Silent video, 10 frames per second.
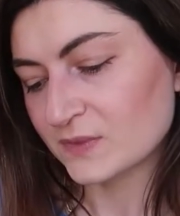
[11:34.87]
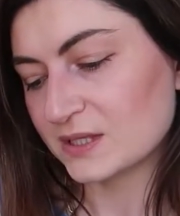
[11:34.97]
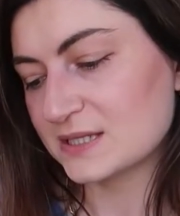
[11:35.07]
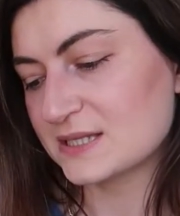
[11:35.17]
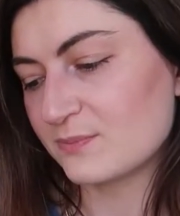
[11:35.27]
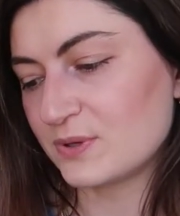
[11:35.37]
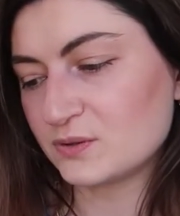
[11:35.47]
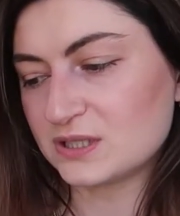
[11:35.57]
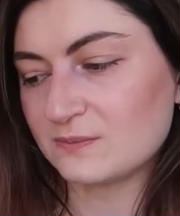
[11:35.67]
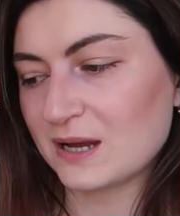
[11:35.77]
this is a
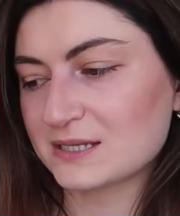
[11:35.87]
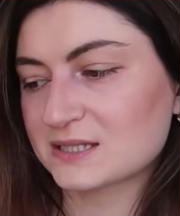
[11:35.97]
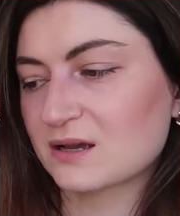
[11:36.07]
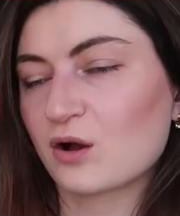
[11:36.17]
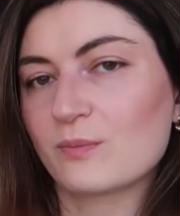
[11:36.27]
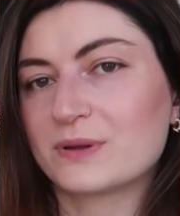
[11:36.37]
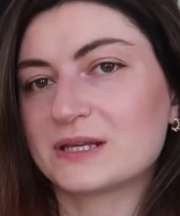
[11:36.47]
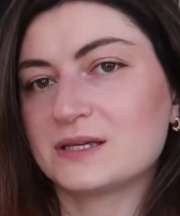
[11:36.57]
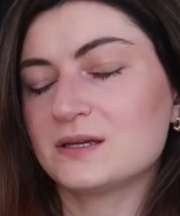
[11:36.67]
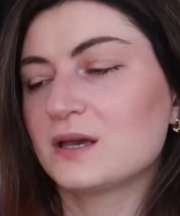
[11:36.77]
beauty mask
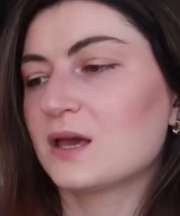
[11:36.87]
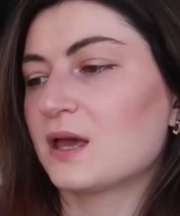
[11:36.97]
company